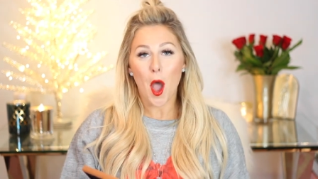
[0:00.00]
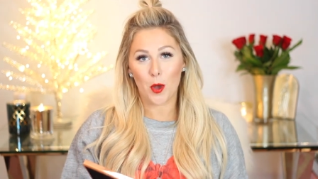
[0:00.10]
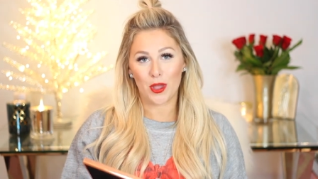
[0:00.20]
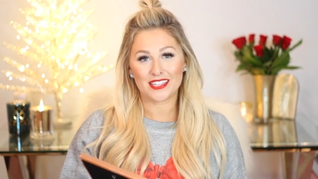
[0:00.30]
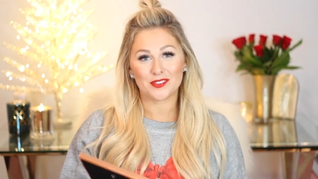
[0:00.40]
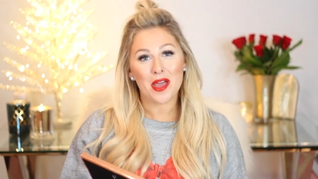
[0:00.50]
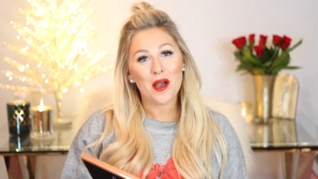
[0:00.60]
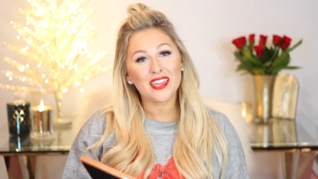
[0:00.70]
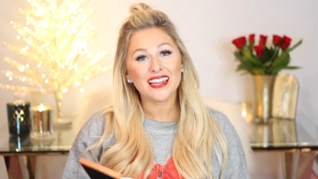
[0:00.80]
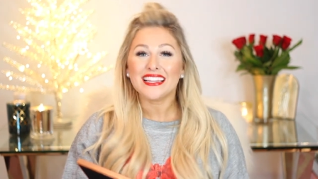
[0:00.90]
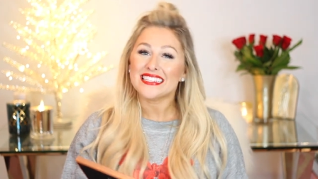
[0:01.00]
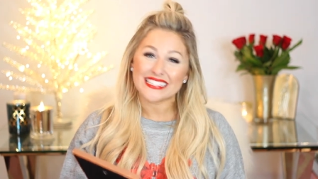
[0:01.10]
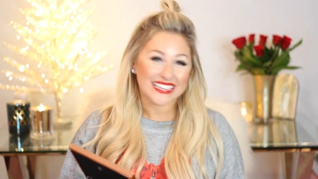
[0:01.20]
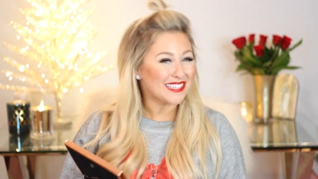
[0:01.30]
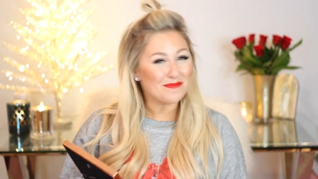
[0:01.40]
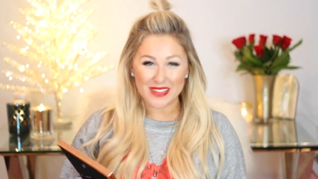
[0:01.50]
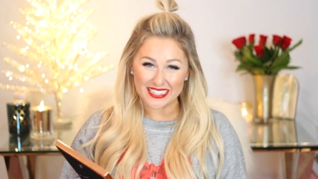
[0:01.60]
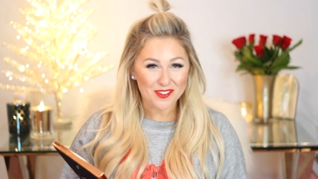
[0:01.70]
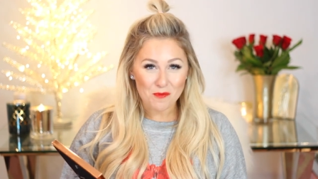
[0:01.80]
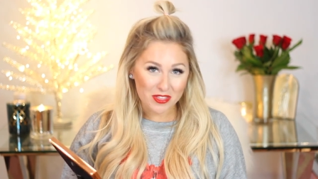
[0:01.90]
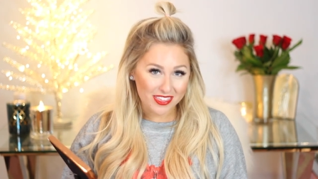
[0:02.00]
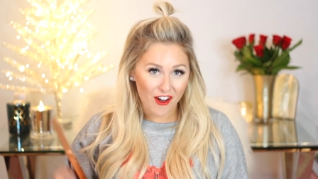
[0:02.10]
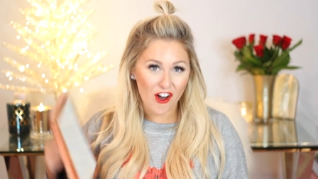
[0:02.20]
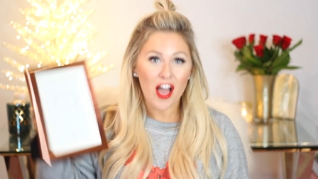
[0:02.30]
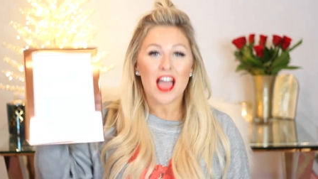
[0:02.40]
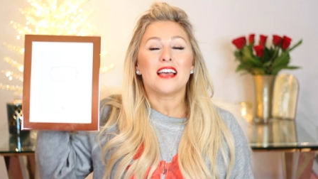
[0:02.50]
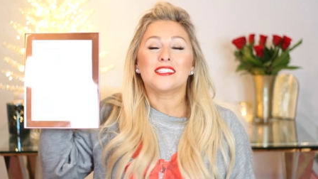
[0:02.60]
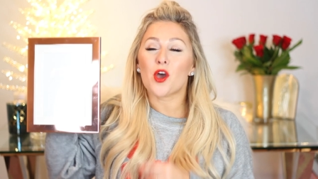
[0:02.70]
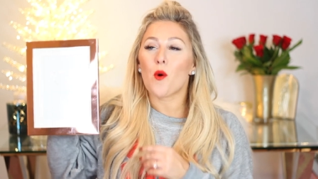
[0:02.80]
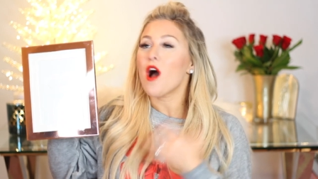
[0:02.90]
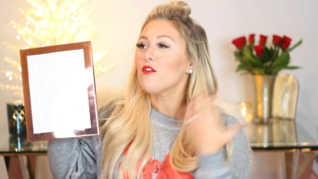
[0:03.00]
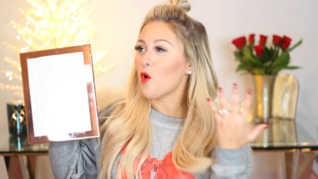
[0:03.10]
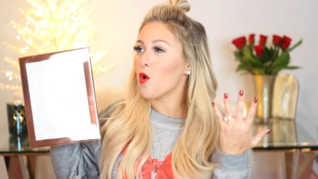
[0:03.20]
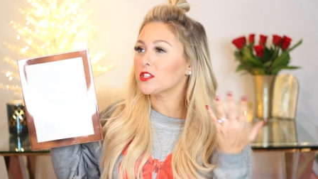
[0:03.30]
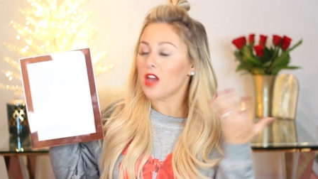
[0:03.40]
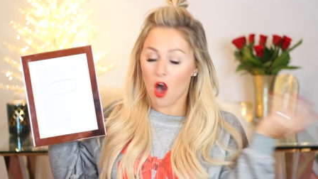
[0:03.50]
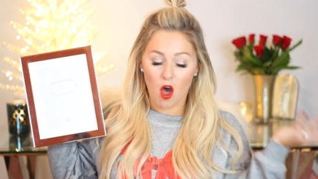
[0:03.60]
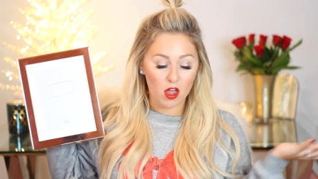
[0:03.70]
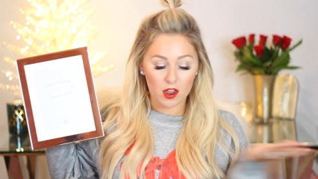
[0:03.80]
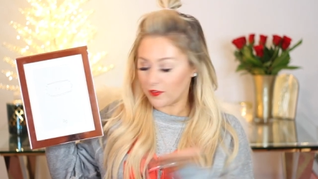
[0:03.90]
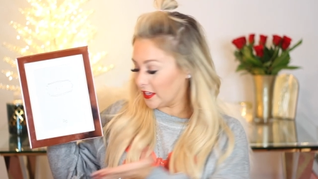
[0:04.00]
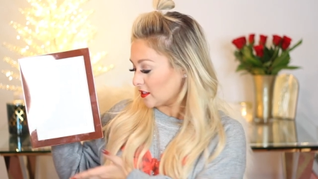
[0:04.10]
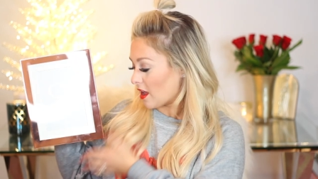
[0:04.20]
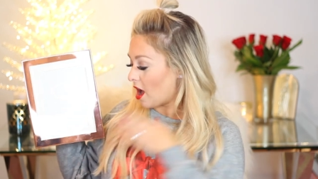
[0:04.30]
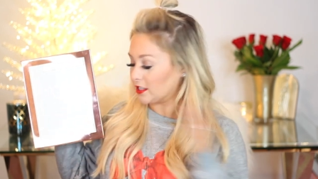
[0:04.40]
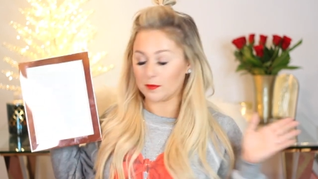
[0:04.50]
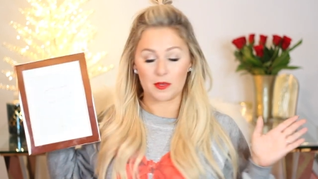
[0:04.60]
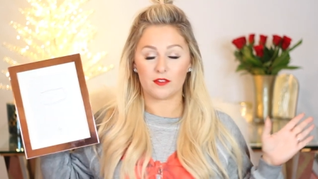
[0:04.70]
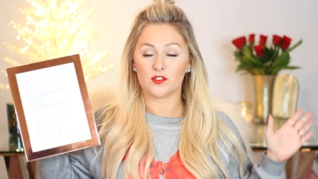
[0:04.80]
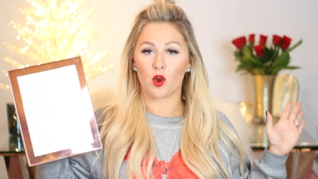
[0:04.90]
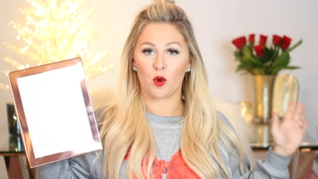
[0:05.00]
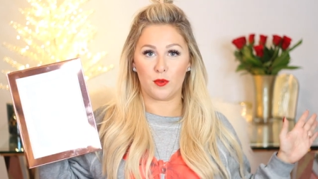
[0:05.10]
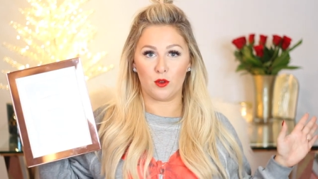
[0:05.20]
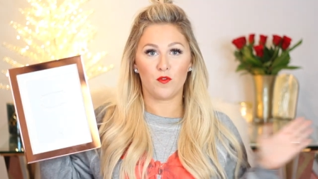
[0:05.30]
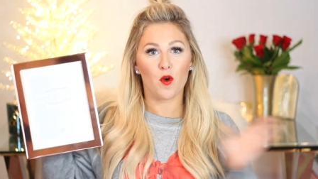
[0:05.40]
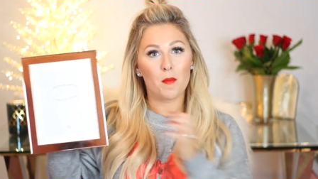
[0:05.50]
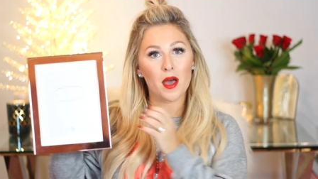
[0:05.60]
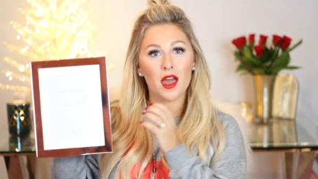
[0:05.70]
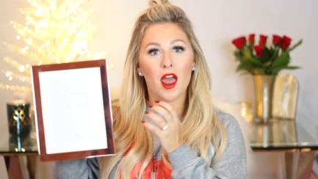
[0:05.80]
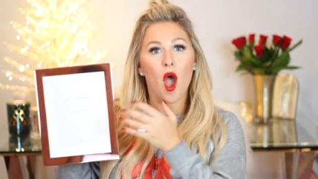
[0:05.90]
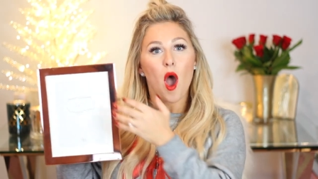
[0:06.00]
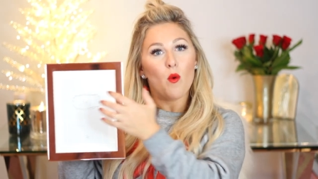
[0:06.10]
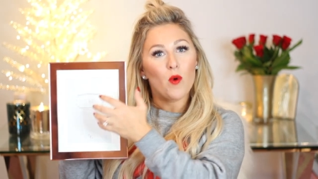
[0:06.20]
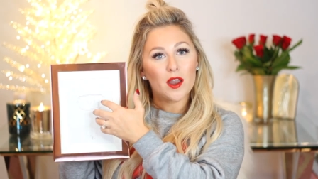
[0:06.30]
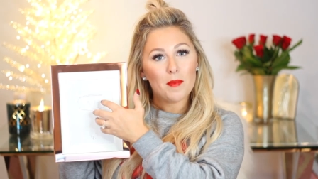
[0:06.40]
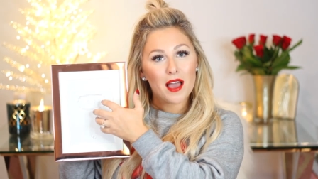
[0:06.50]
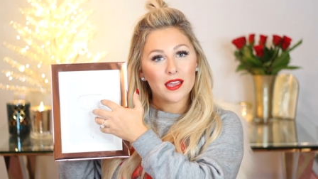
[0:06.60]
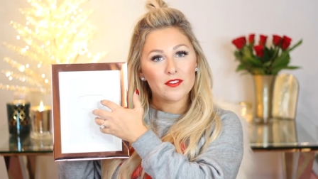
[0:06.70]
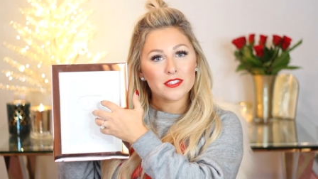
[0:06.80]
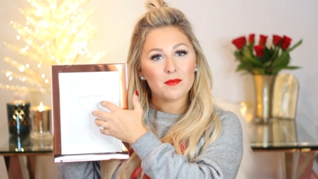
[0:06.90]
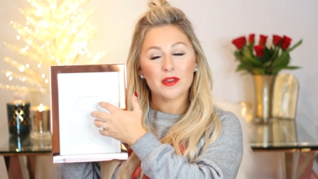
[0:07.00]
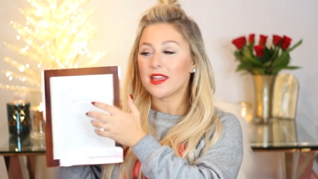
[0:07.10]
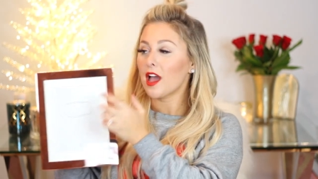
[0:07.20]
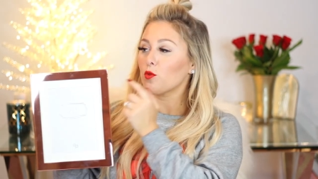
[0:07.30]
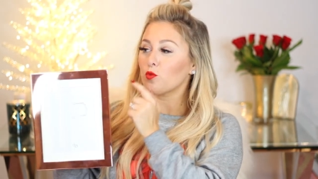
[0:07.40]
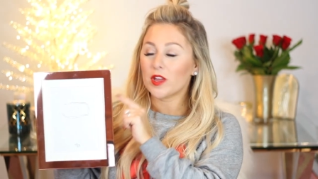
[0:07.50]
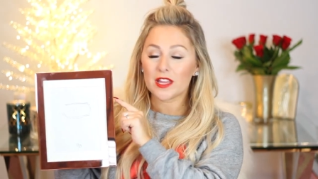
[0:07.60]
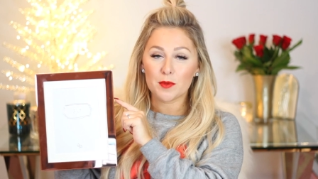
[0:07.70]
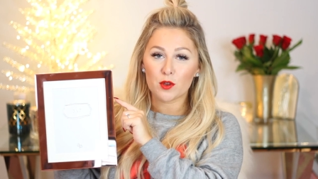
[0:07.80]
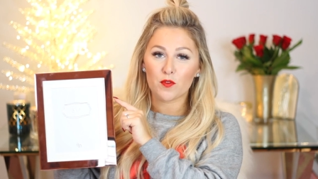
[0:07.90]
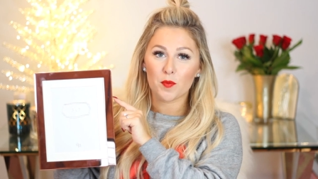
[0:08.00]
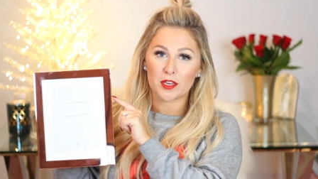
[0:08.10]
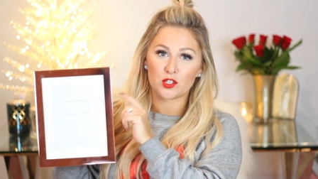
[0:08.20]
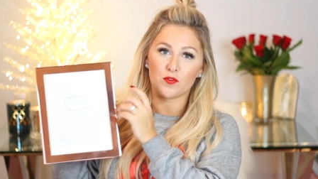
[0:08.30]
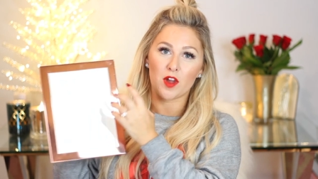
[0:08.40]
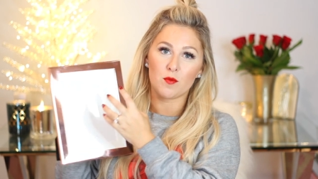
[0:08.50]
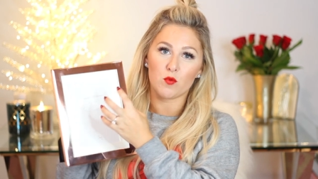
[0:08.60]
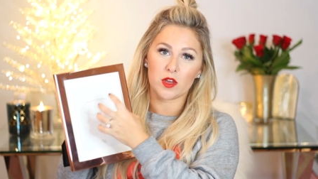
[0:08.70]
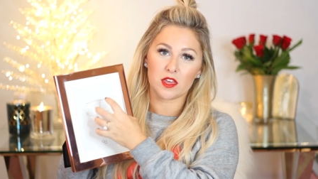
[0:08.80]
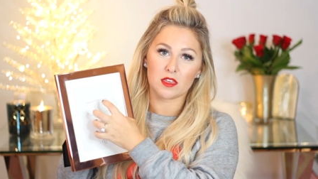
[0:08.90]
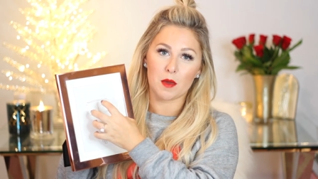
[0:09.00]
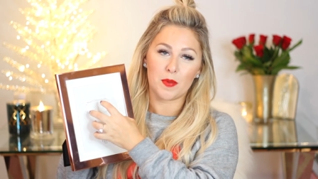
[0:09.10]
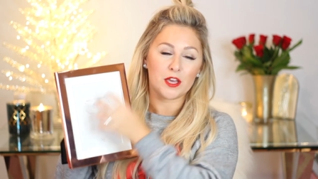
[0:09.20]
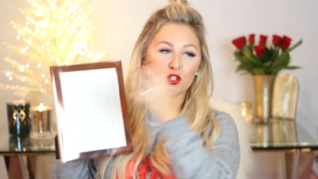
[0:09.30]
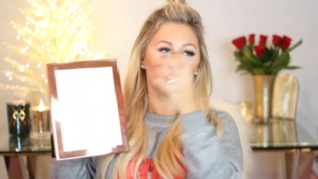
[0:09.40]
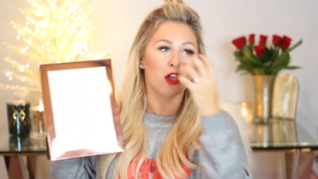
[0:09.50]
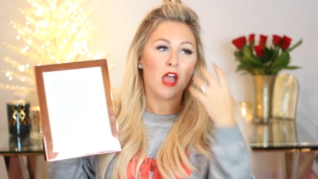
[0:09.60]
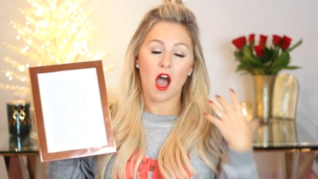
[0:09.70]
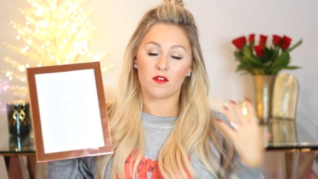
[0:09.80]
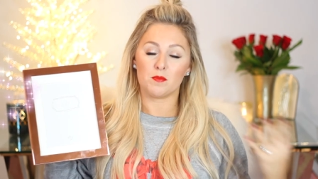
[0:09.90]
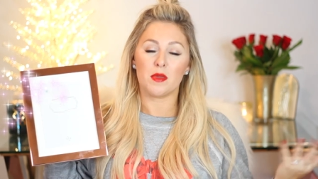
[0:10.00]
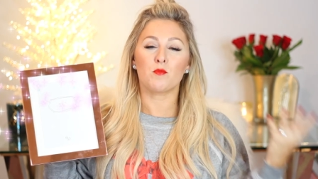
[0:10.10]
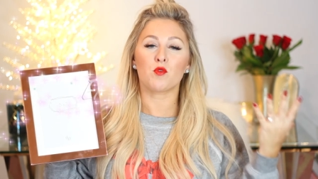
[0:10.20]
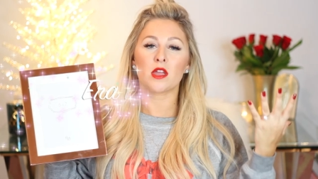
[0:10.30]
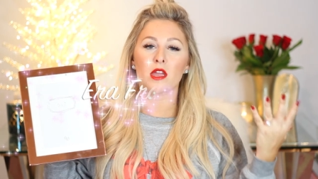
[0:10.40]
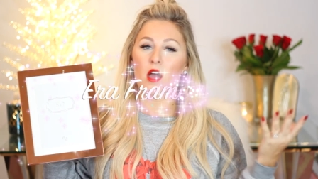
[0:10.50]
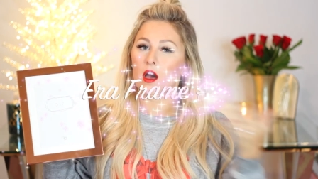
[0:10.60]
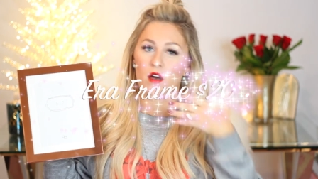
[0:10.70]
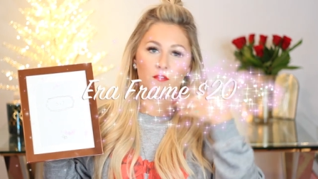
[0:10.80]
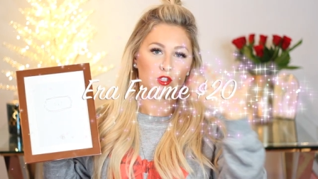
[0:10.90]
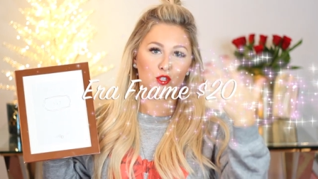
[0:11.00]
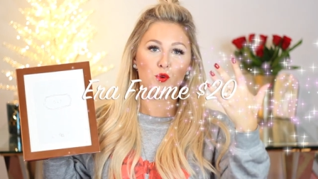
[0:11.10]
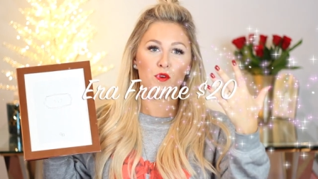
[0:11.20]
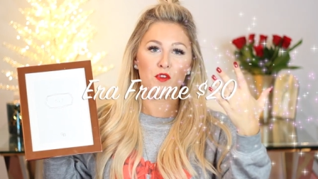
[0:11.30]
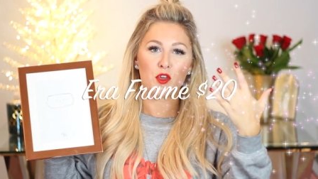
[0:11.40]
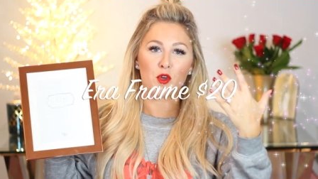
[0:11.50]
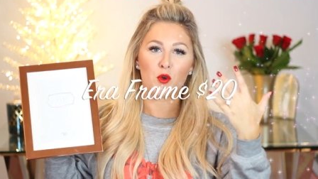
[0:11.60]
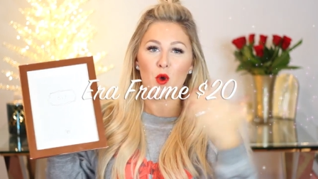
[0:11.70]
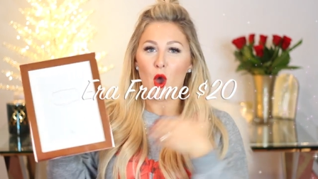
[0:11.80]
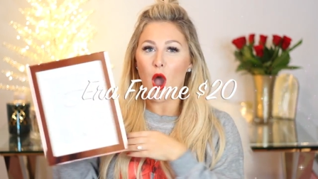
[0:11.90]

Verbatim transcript: Okay, so now I'll get a little sentimental with y'all. So of course, all of these awesome gifts are beautiful, but what about giving somebody a really beautiful picture frame with a picture of a memory of the two of you?